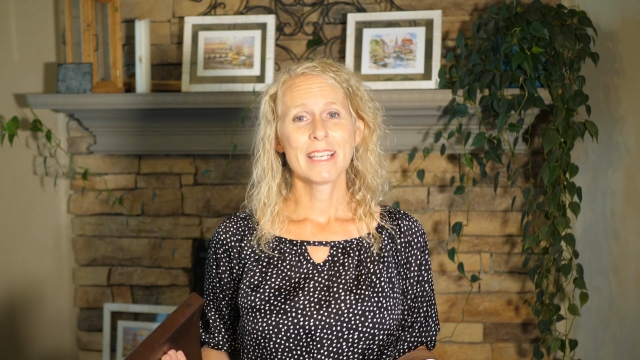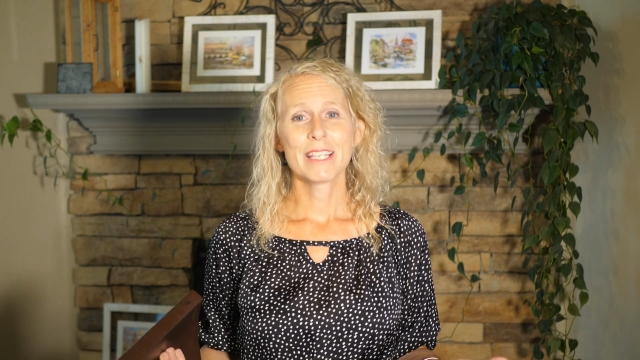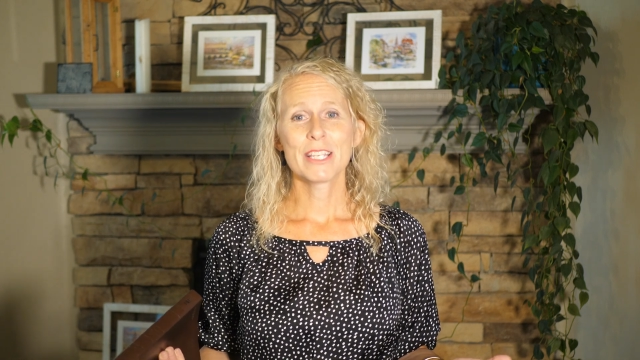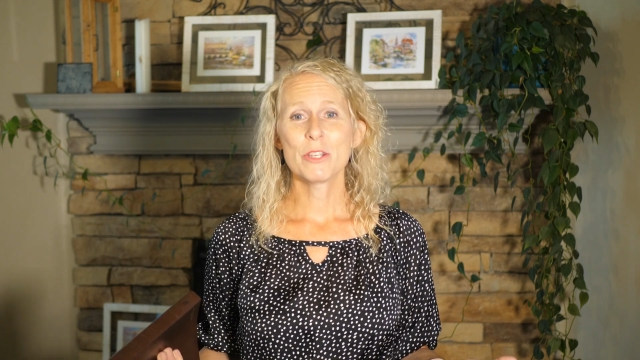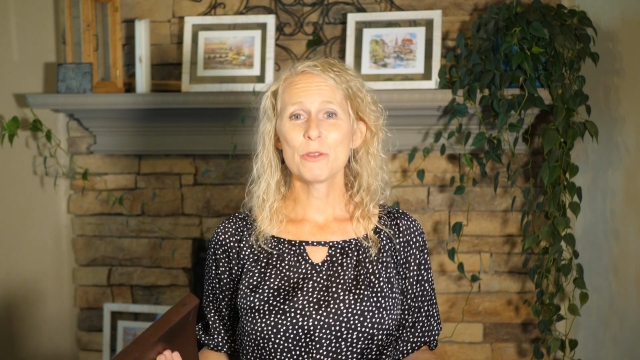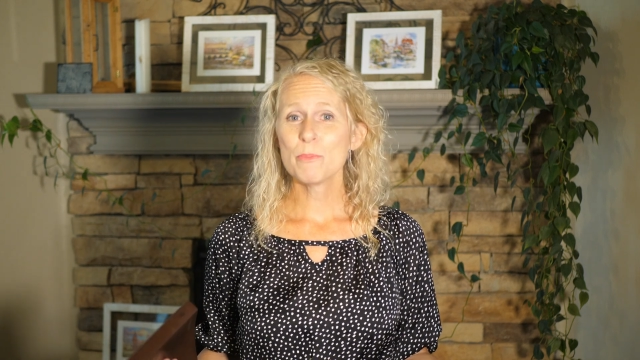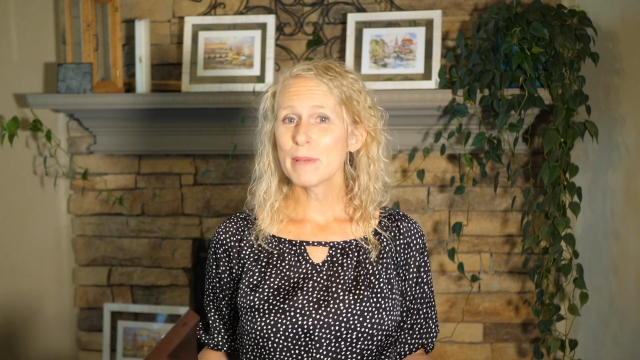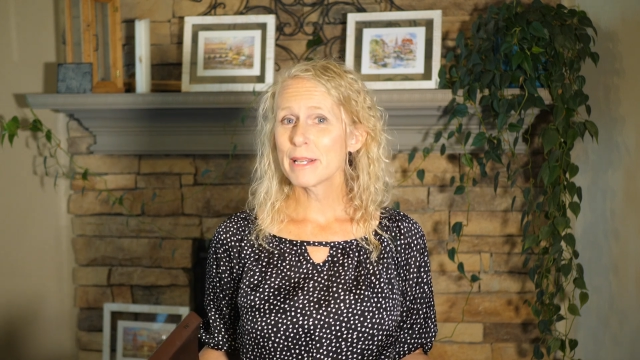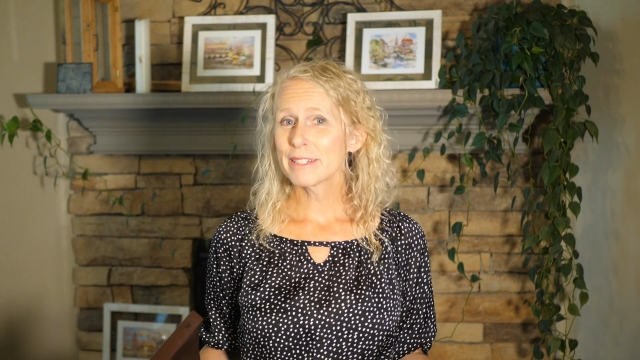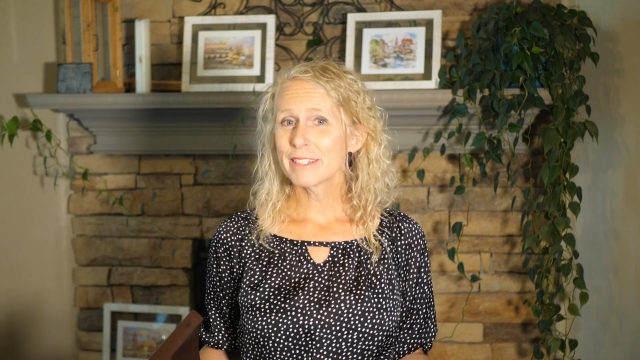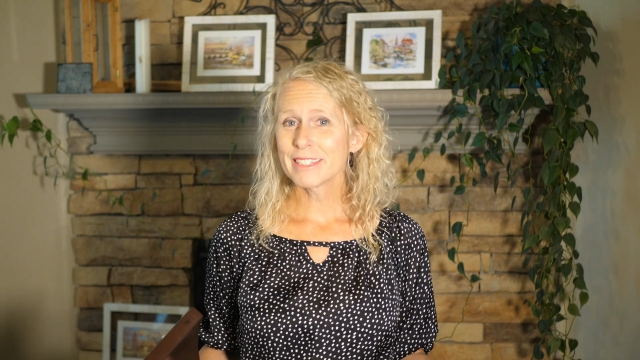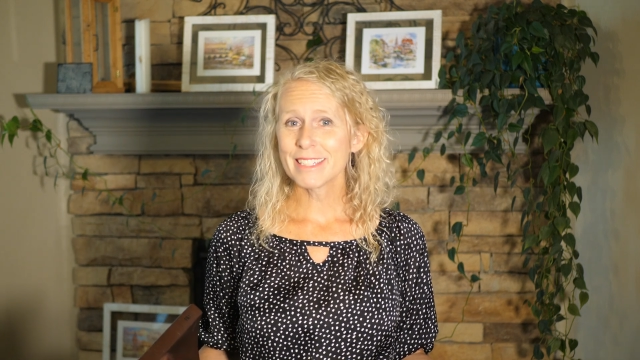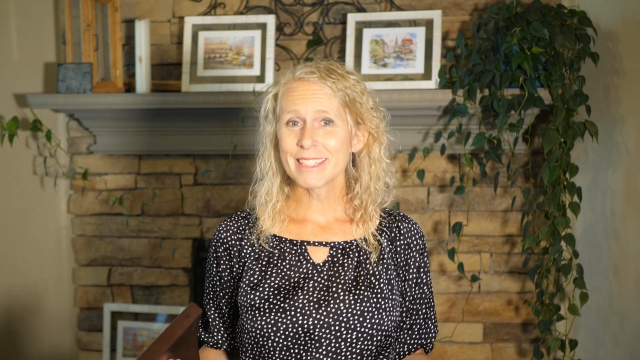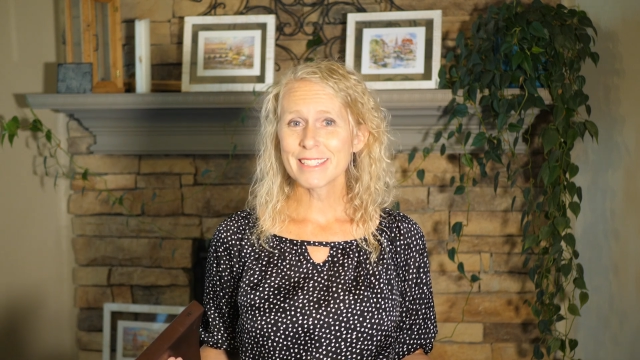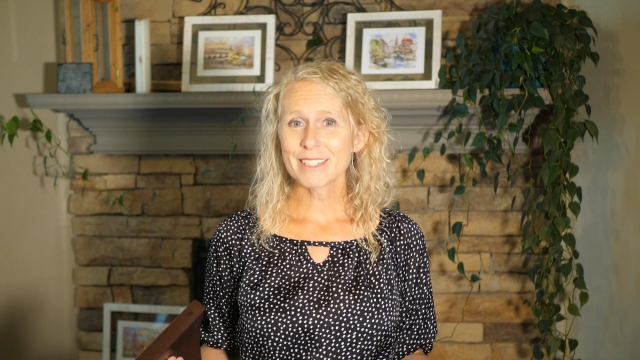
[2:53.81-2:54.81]

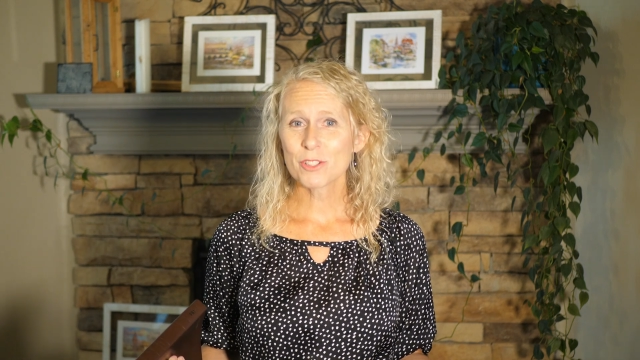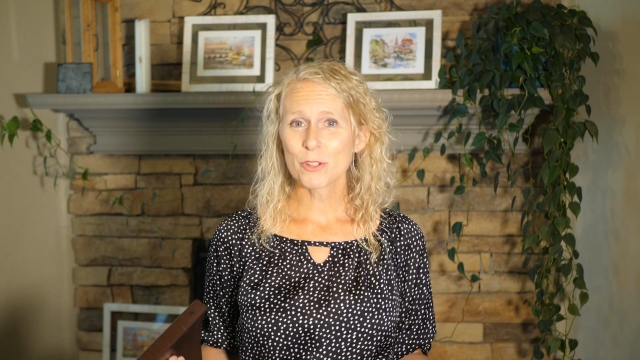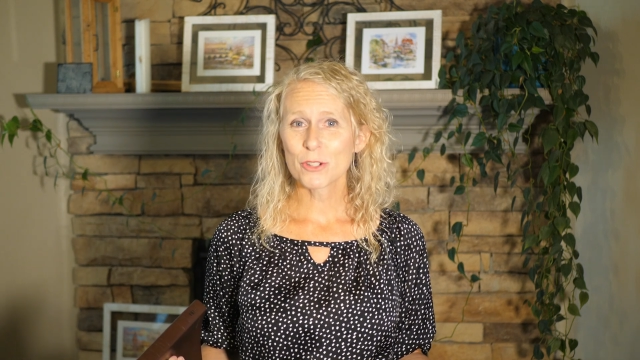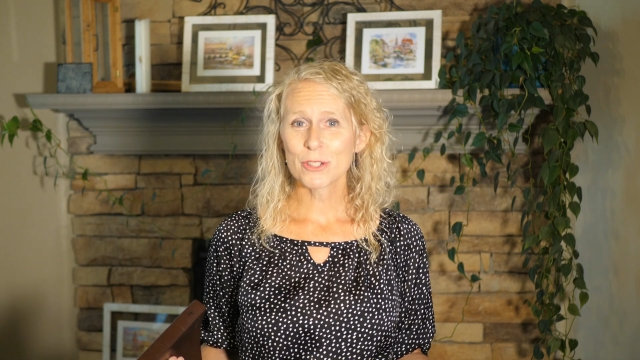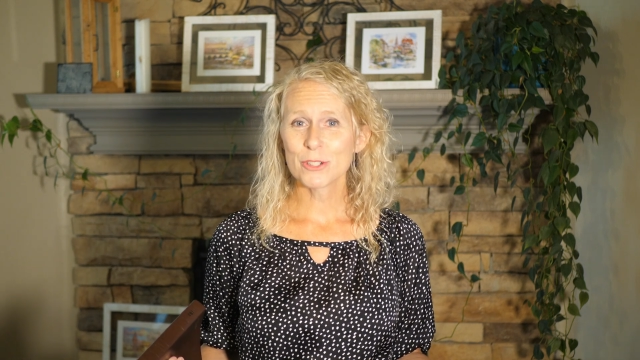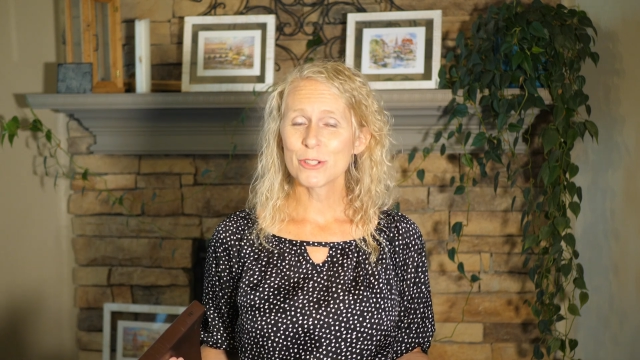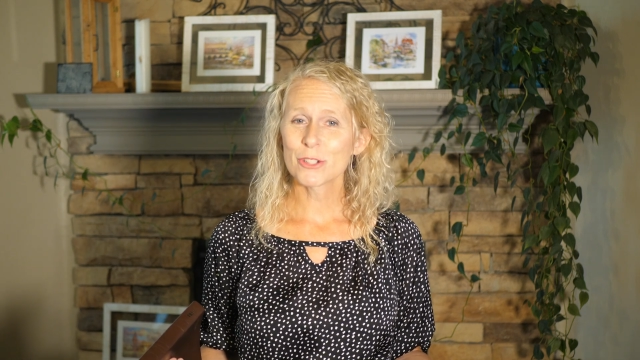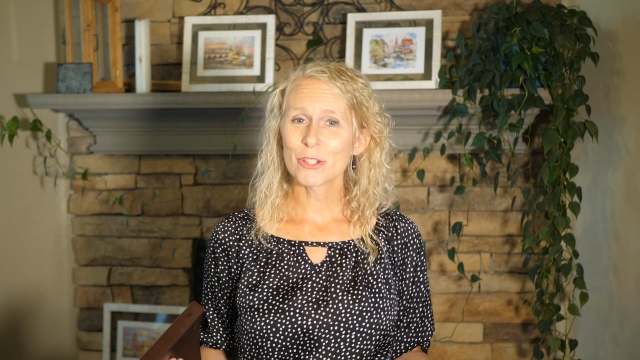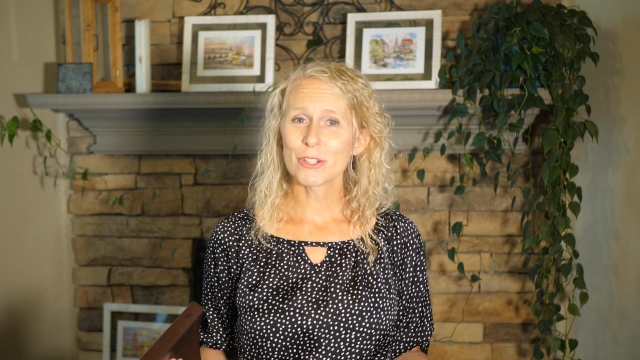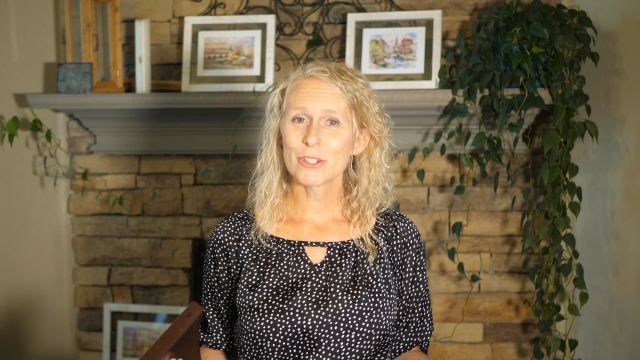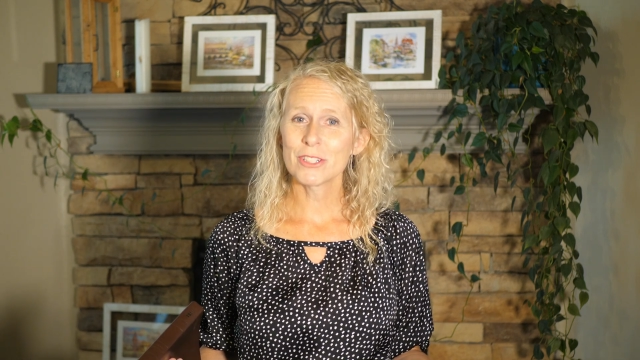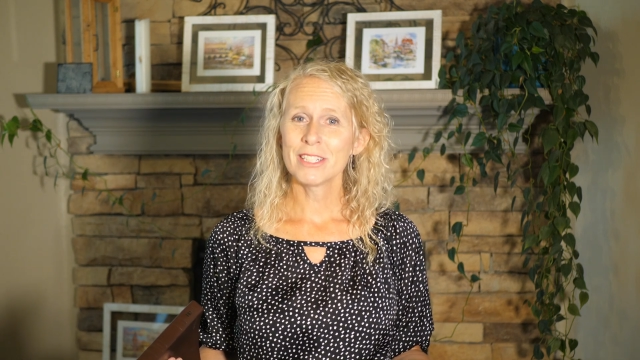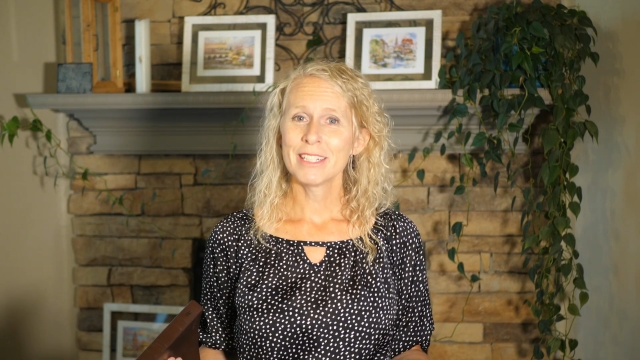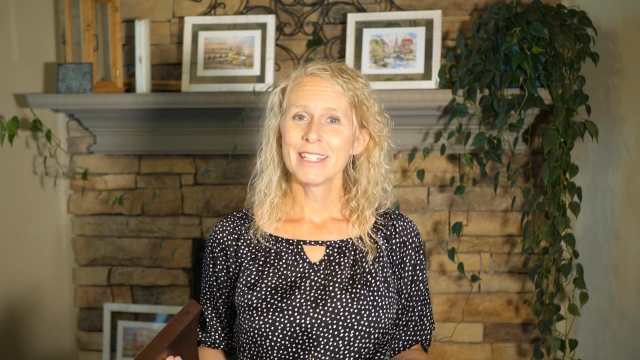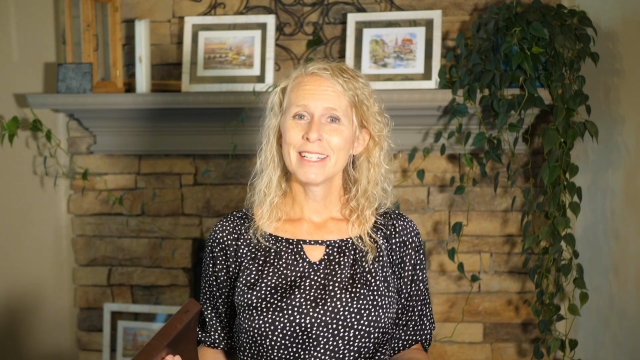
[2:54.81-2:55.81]
Humility is
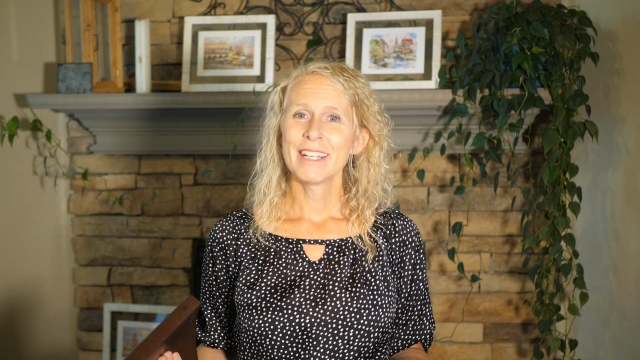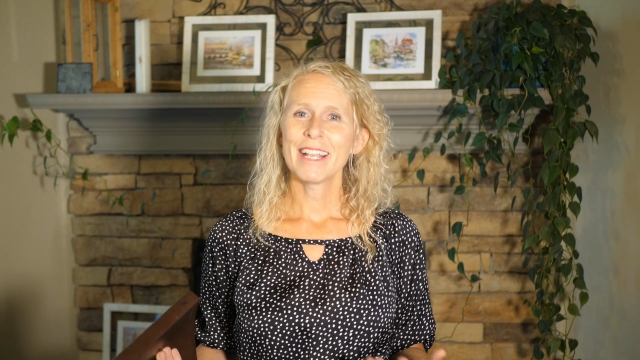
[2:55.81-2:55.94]
crucial,